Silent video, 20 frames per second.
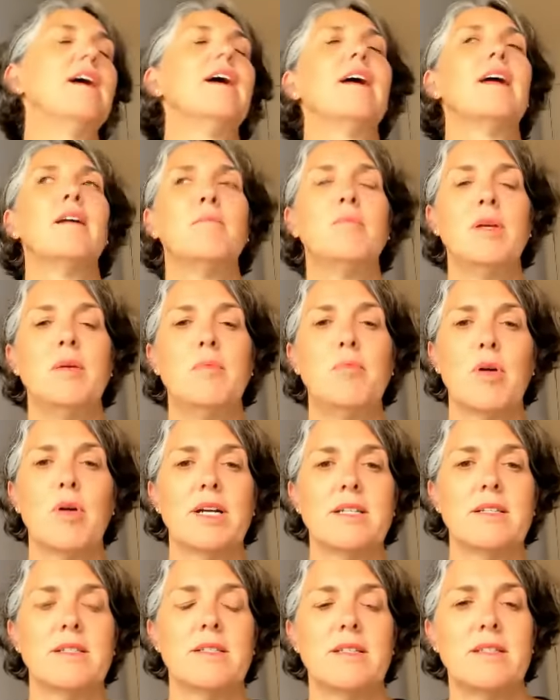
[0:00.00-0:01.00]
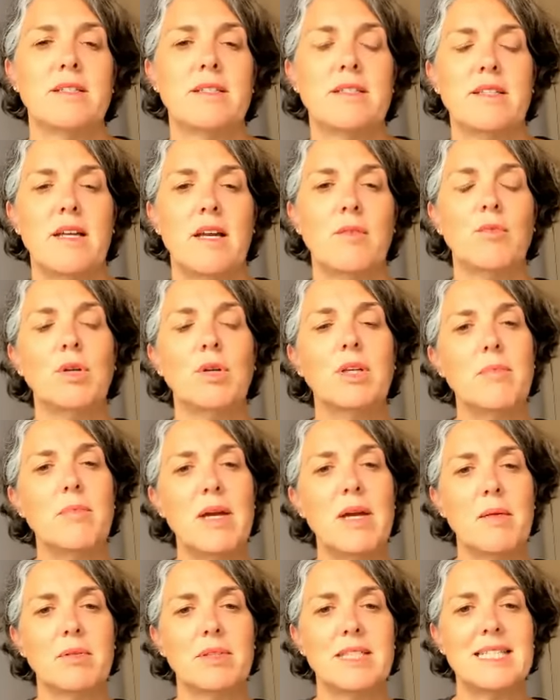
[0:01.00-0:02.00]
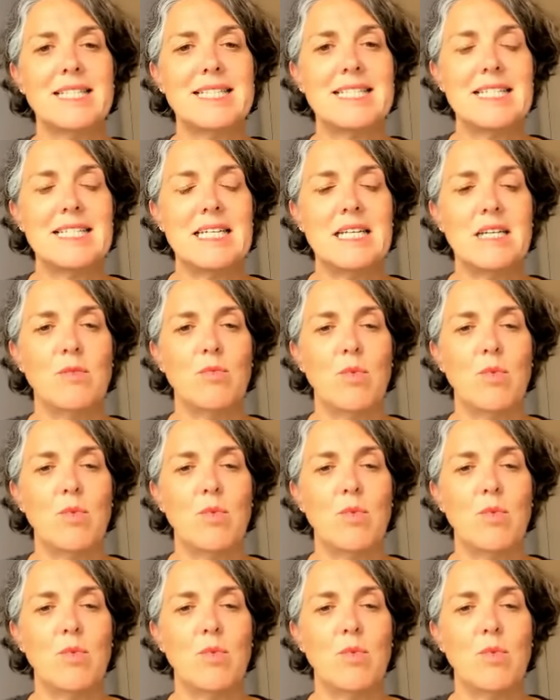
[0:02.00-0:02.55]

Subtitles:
and be present and really be able to see